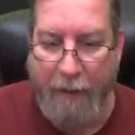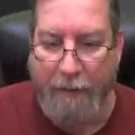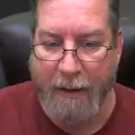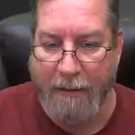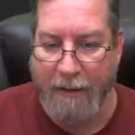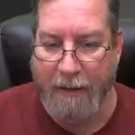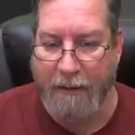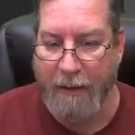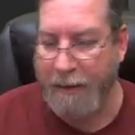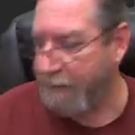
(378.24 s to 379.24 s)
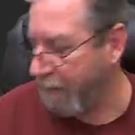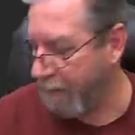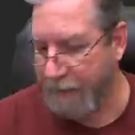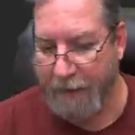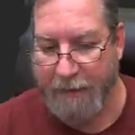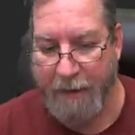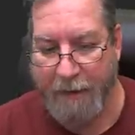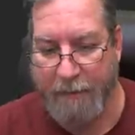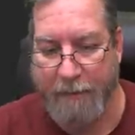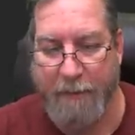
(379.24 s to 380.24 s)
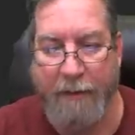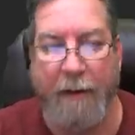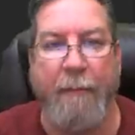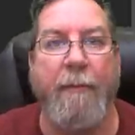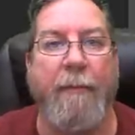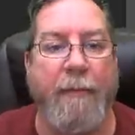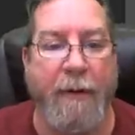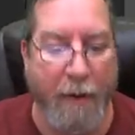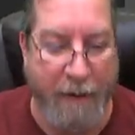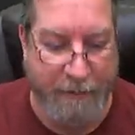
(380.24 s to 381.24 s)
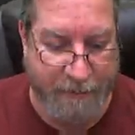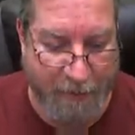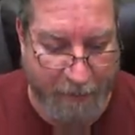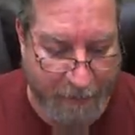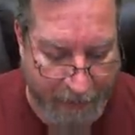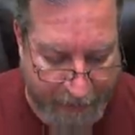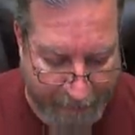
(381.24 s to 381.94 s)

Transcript: Nick. Yep, Nick. You're right. Sorry, Nick.